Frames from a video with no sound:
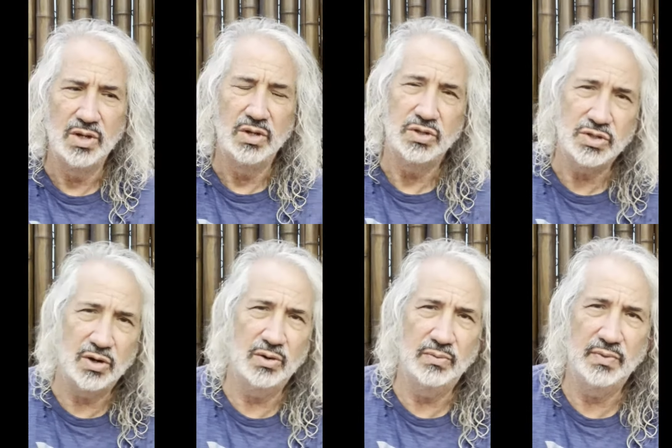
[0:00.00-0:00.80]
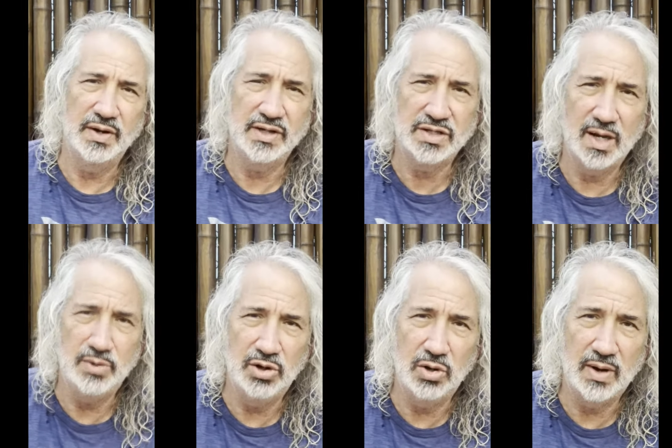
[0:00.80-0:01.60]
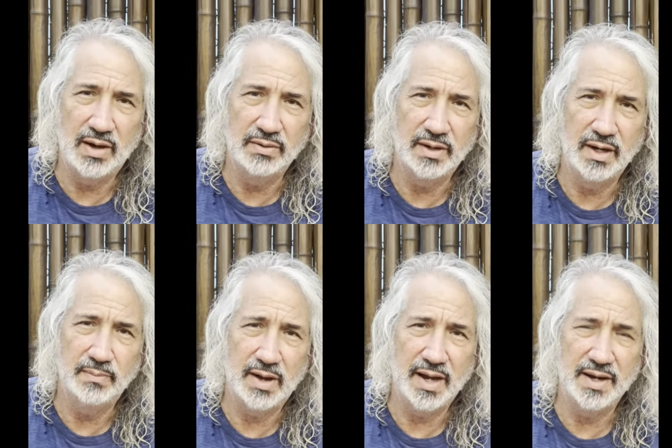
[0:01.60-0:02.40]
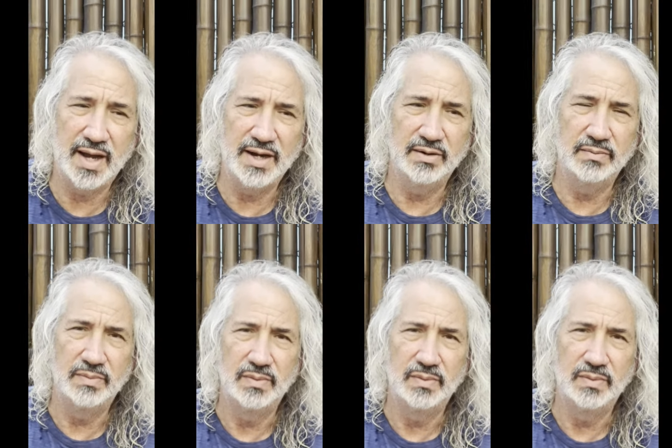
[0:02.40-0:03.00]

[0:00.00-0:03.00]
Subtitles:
So the next time you go out and buy an item,